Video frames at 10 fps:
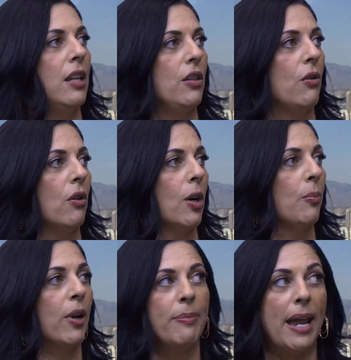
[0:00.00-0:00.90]
your
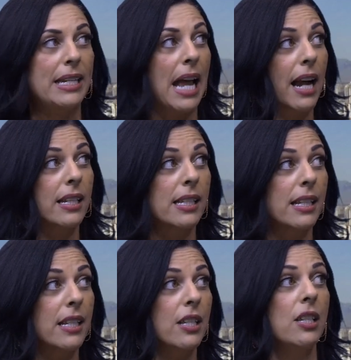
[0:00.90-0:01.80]
prepaid
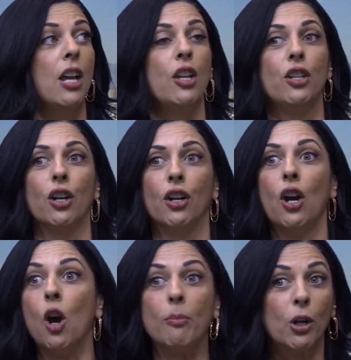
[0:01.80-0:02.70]
taxes,
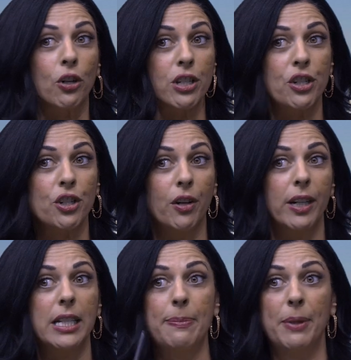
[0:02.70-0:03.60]
your homeowner's
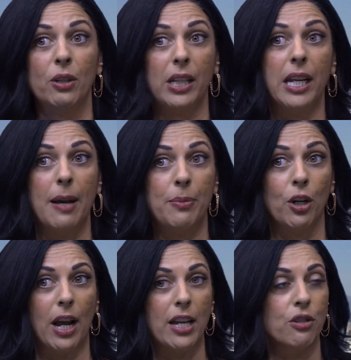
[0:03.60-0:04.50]
insurance, building up
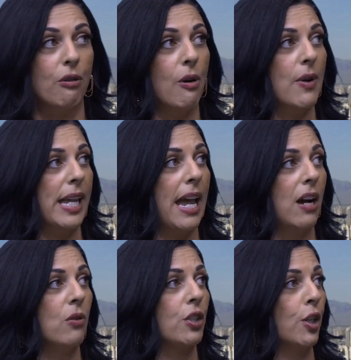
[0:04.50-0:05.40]
your escrow
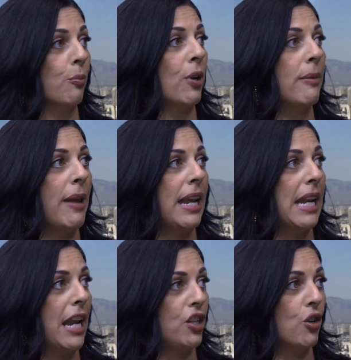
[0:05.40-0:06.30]
account, your prepaid
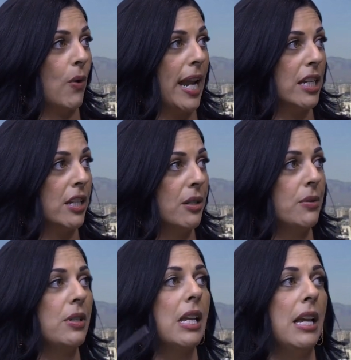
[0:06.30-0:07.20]
HOA
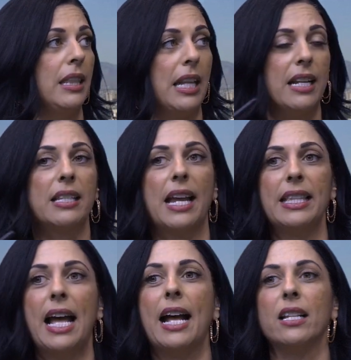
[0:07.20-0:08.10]
dues, things
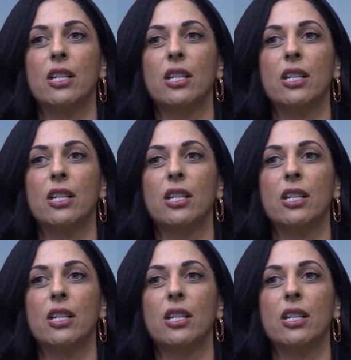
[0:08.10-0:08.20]
like that.